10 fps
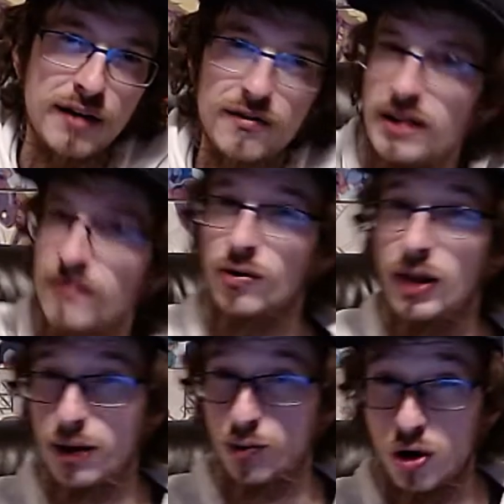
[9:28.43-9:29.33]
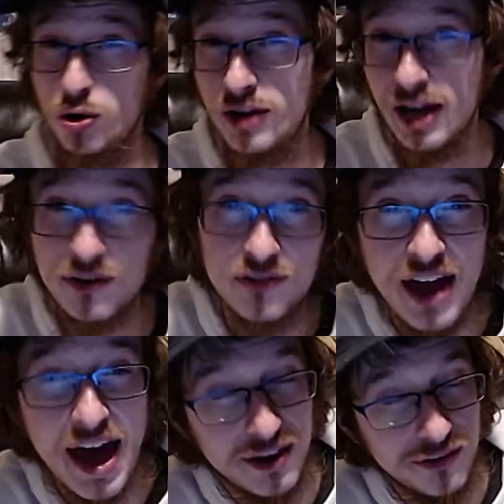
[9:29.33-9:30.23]
and even like Rogue deck
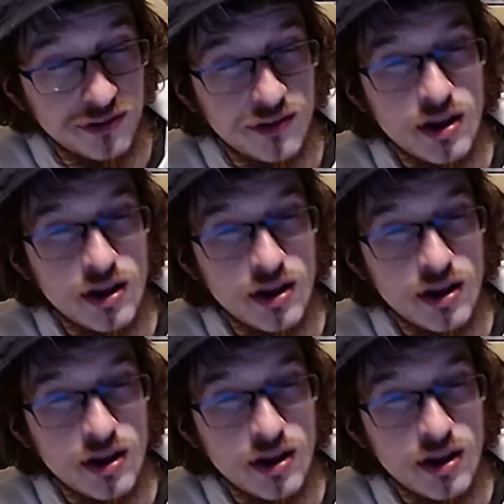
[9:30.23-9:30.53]
status,